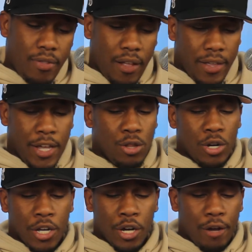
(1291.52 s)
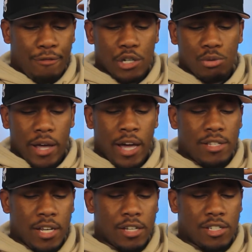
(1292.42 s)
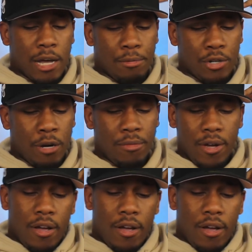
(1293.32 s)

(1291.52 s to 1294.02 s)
he looked good. Finished with 18, stepping up.